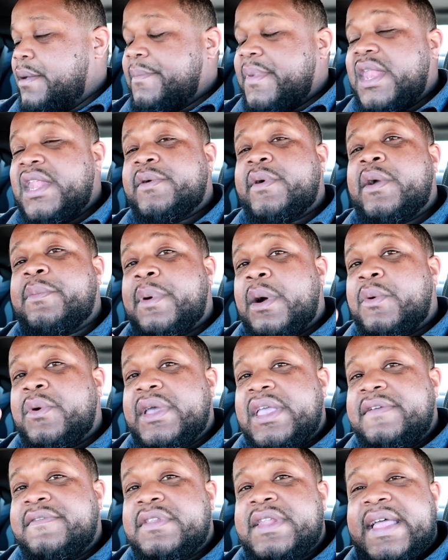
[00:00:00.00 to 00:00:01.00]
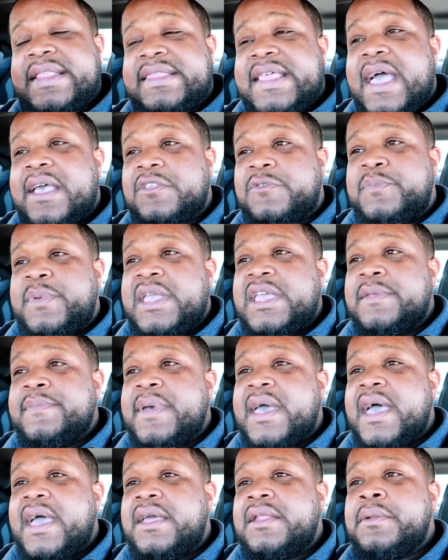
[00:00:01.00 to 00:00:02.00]
But anyway, but even at that speed,
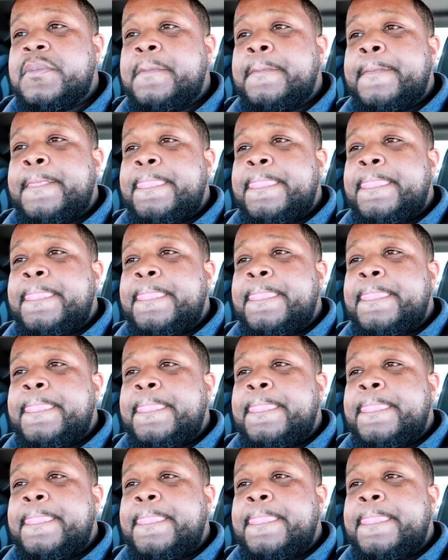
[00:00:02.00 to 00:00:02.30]
man,